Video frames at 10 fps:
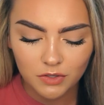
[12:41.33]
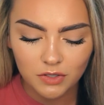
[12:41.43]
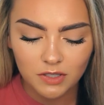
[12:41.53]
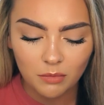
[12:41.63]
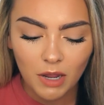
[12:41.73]
is
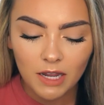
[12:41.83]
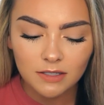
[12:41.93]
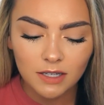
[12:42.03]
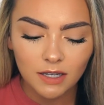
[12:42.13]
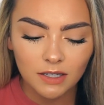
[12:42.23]
just
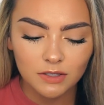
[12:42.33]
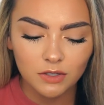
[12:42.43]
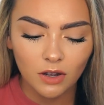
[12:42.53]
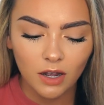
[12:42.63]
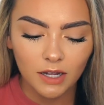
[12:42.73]
amazing. It's
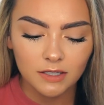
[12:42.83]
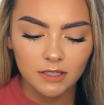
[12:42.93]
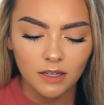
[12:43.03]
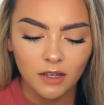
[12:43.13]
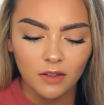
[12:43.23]
got
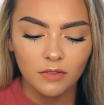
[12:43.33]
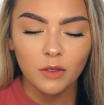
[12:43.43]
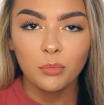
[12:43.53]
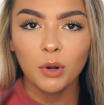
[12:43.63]
the